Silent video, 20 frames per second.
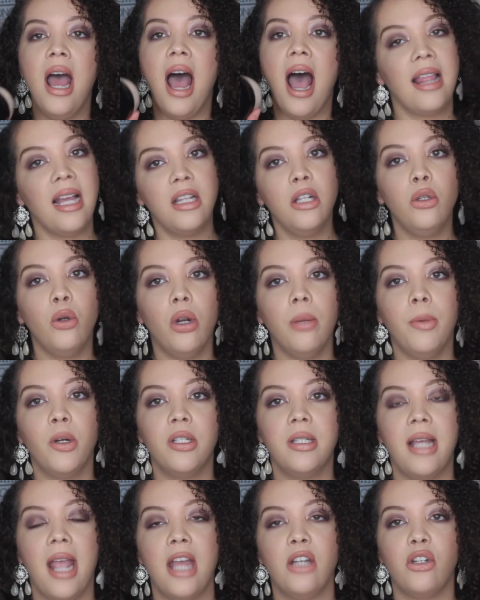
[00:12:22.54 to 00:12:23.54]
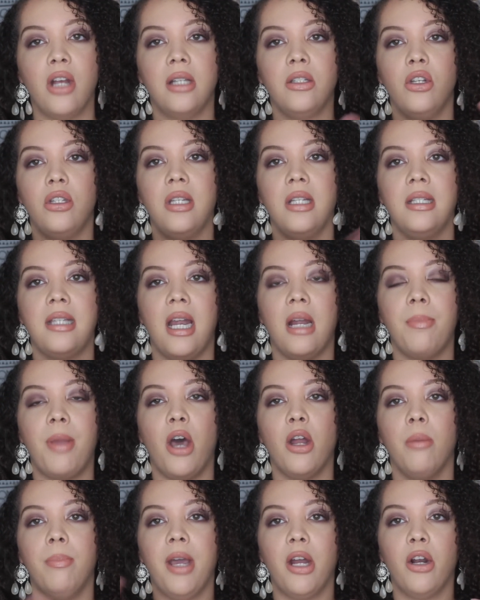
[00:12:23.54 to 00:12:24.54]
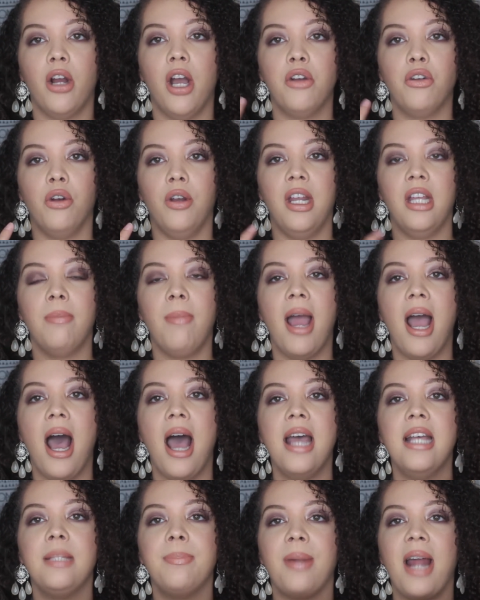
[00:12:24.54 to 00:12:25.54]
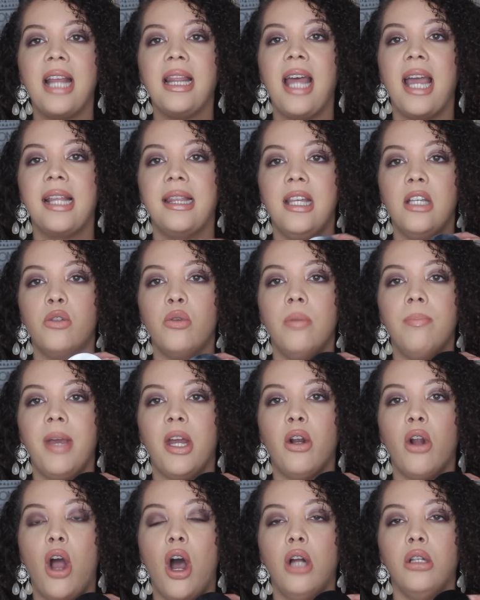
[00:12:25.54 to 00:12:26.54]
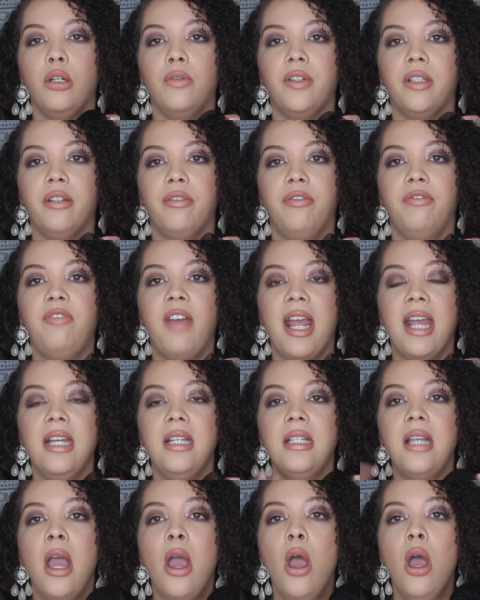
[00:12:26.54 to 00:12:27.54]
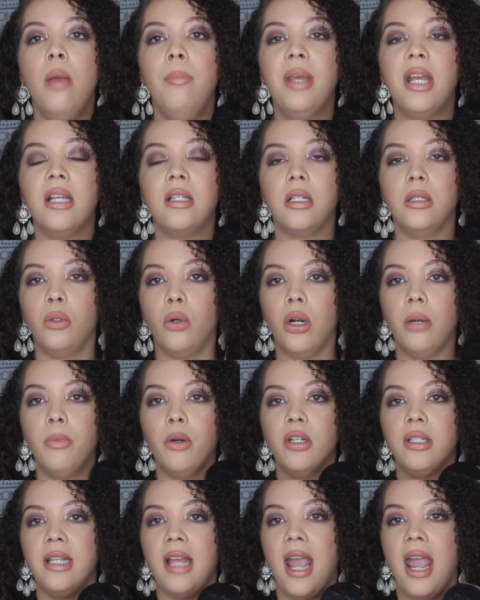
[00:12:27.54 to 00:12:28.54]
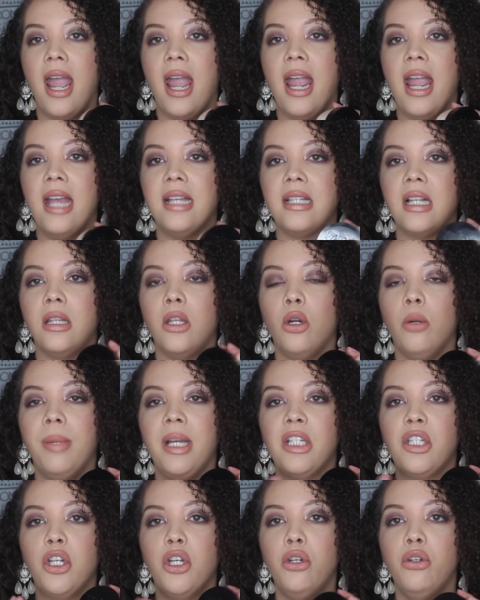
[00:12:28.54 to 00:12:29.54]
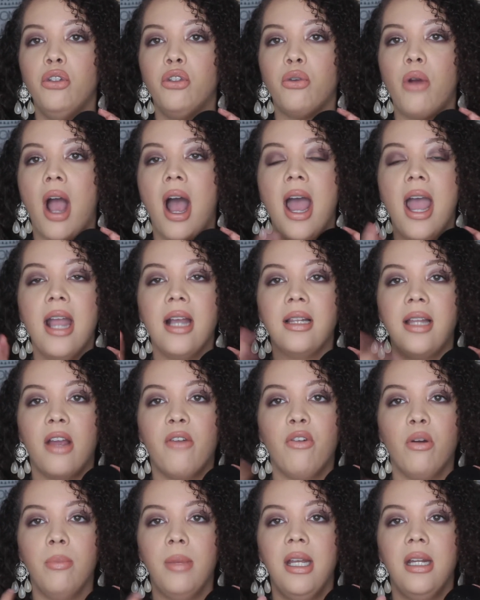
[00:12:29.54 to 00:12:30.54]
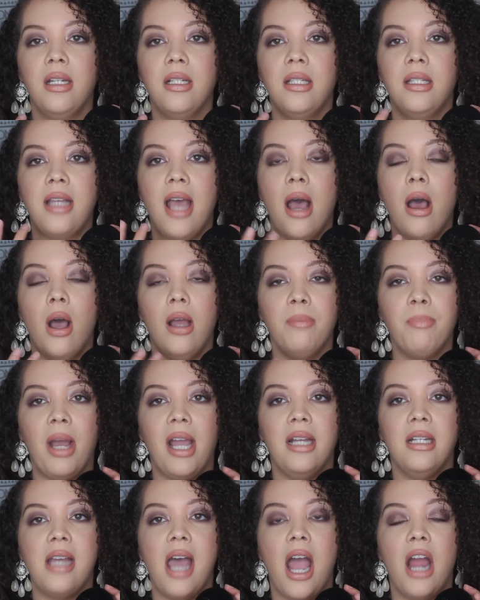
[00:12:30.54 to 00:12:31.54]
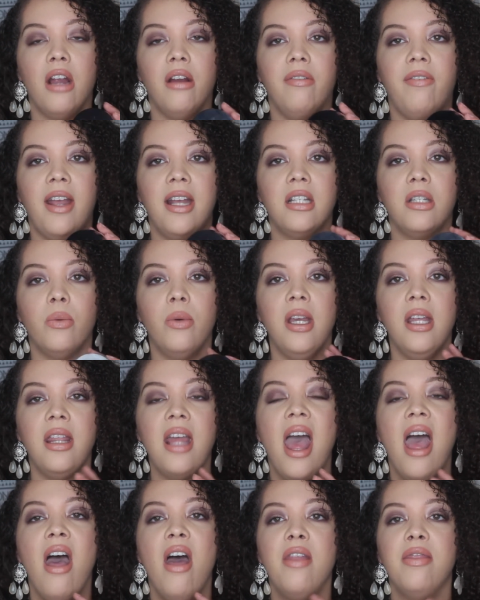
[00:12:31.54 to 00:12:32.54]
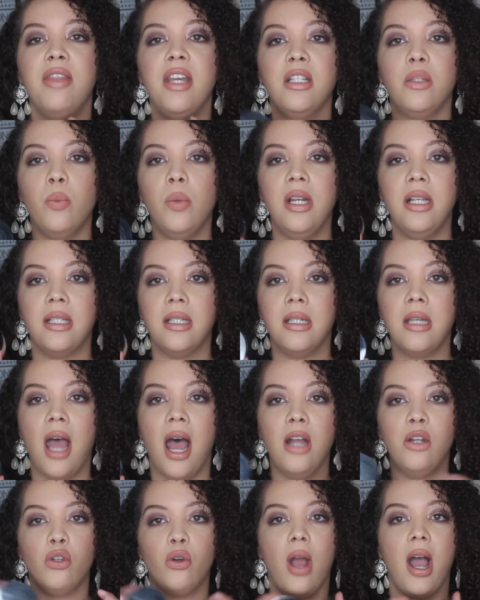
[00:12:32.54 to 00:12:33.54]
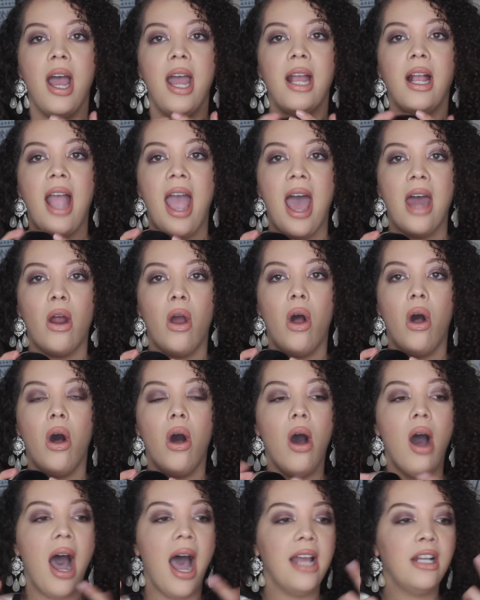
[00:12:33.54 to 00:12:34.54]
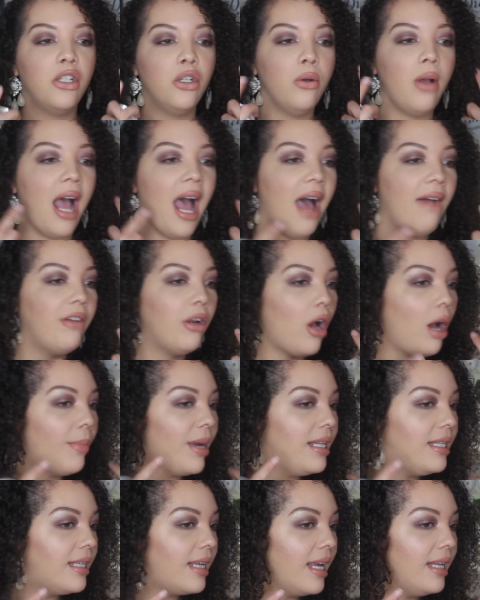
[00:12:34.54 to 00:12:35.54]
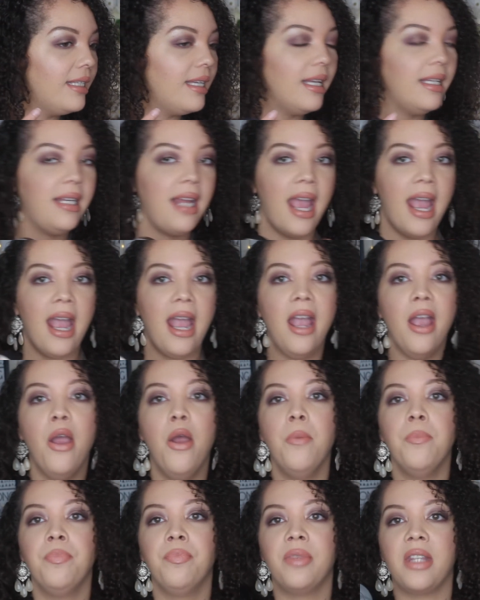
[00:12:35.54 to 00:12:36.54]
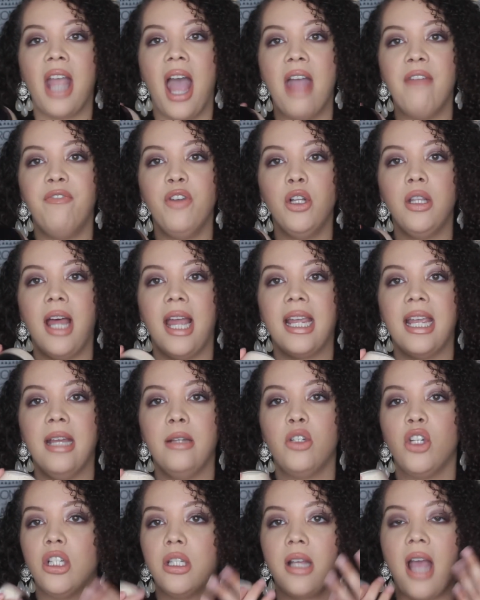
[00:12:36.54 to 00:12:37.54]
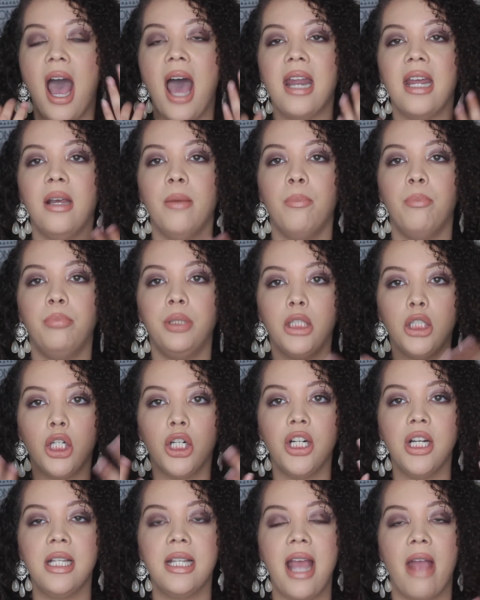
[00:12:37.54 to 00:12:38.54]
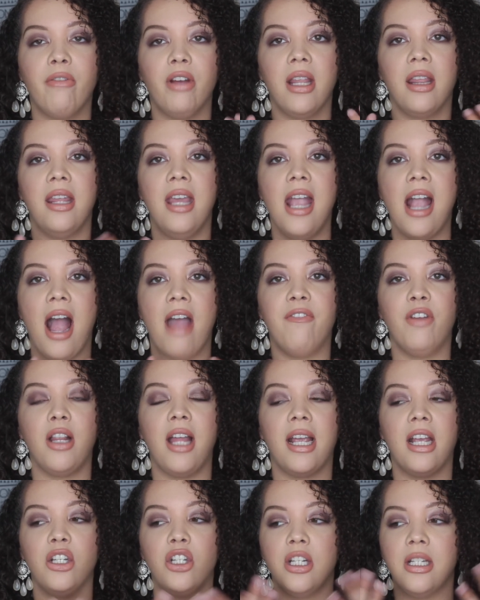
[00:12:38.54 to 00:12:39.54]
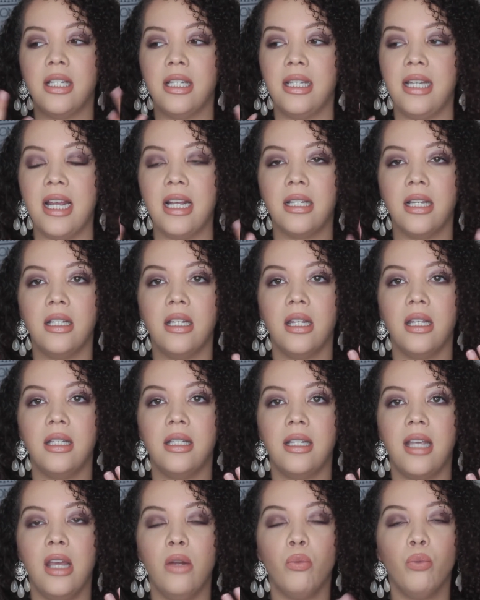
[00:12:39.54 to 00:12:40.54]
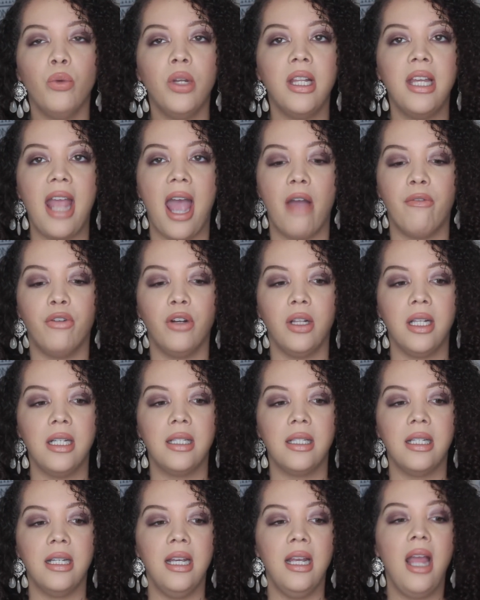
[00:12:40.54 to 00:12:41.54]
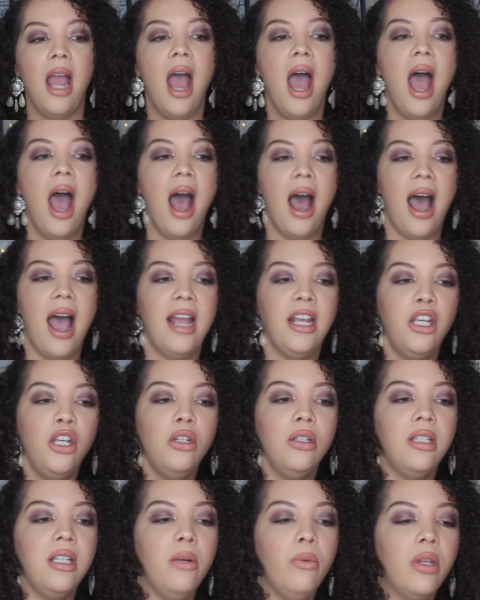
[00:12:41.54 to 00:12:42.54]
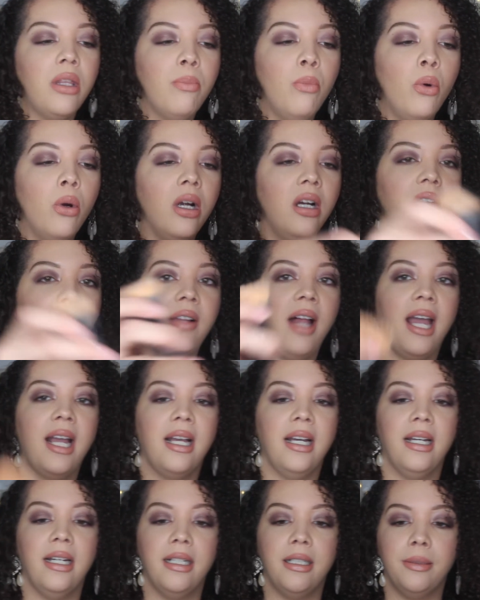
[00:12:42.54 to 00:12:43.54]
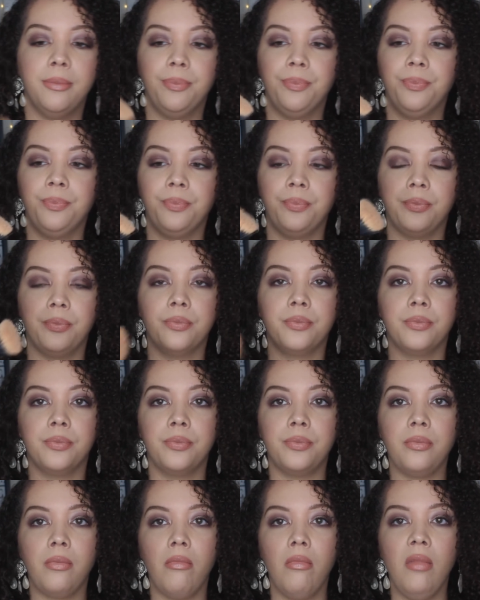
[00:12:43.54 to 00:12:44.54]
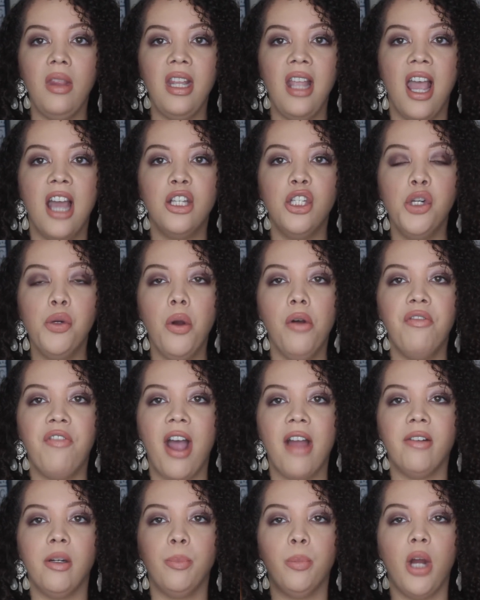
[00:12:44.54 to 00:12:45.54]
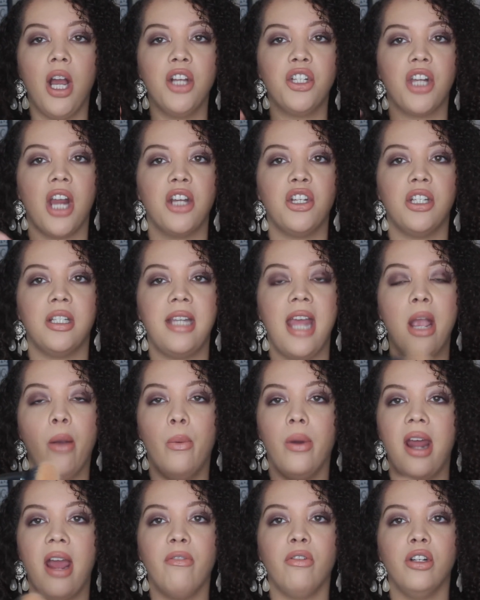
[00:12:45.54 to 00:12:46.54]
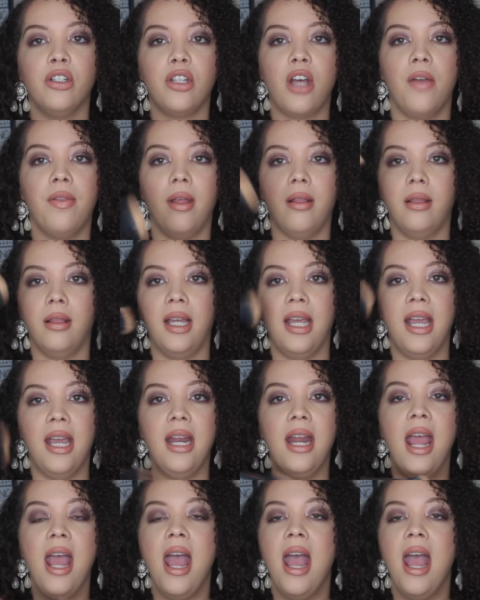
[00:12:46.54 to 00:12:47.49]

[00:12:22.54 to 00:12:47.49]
I like the Laura Mercier translucent setting powder better underneath my eyes, but I like this one better all over the face because the Laura Mercier is a little bit too drying, like for me to set in my entire face with. This one is not drying at all. I do have it on my skin today. I feel like it just kind of blurs everything. I feel like it just sinks into the skin really effortlessly. I use it with more of like a duo fiber brush, and I just take whatever is on the lid